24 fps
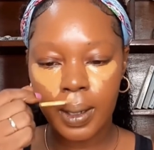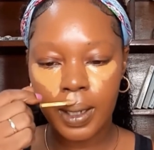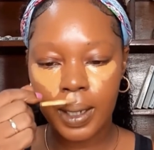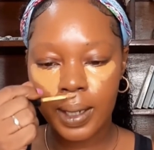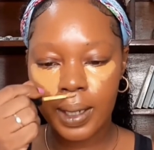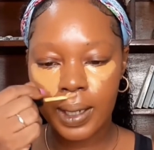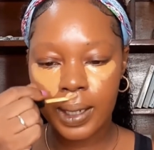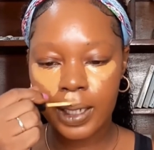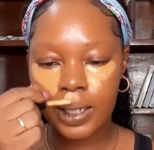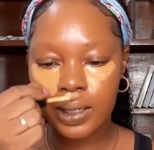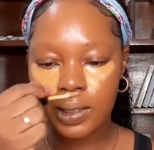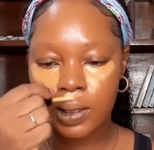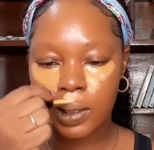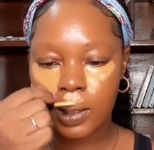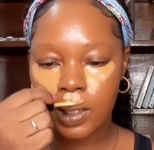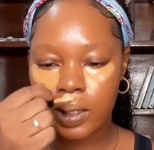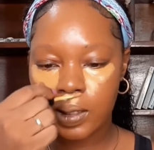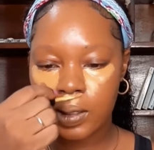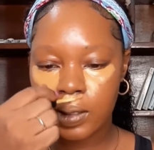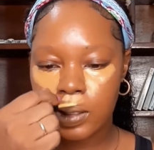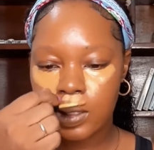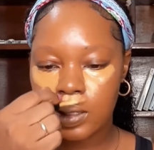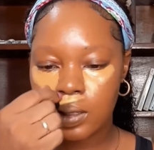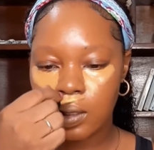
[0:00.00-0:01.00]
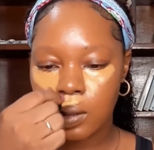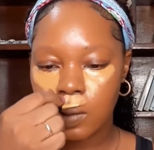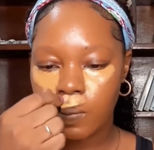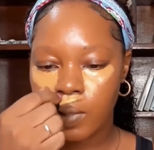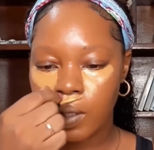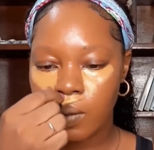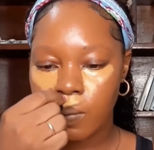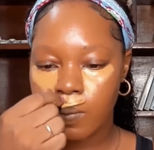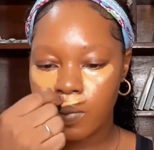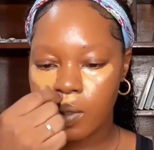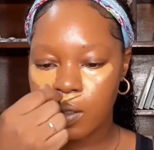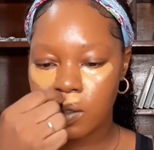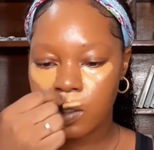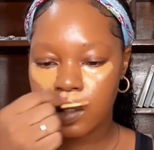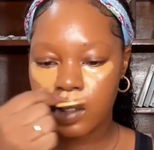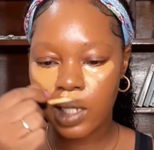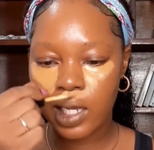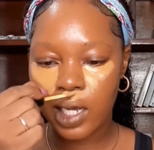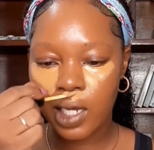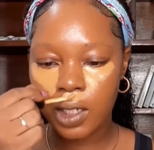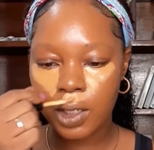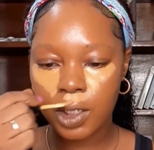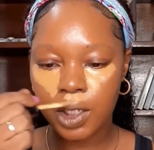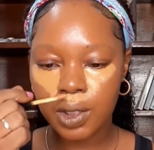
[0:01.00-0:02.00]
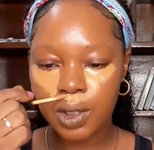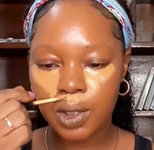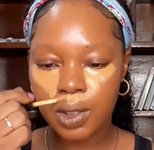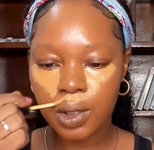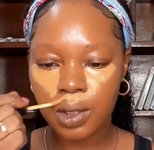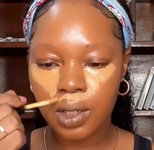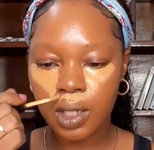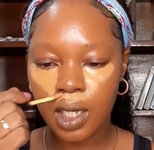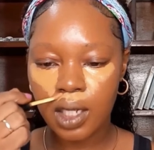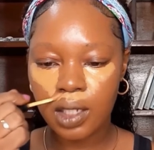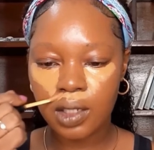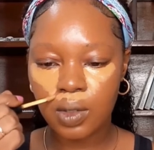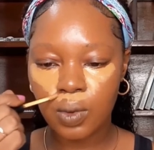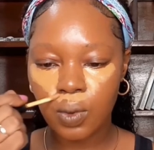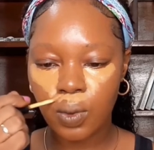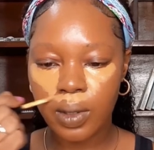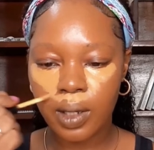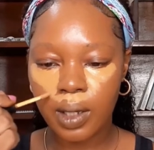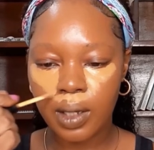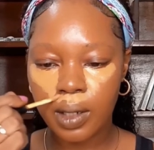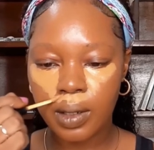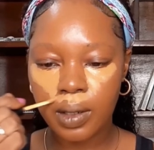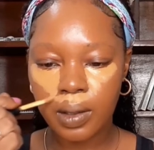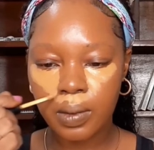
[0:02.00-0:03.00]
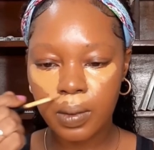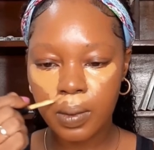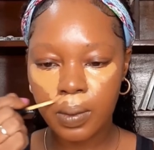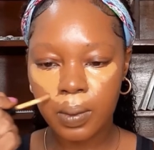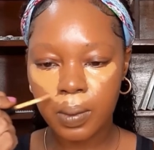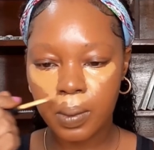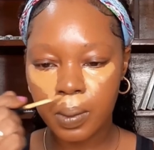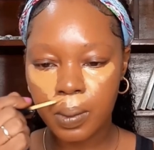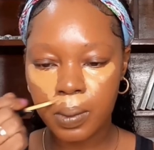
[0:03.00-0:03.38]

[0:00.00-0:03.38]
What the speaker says: I like to conceal my mustache as well.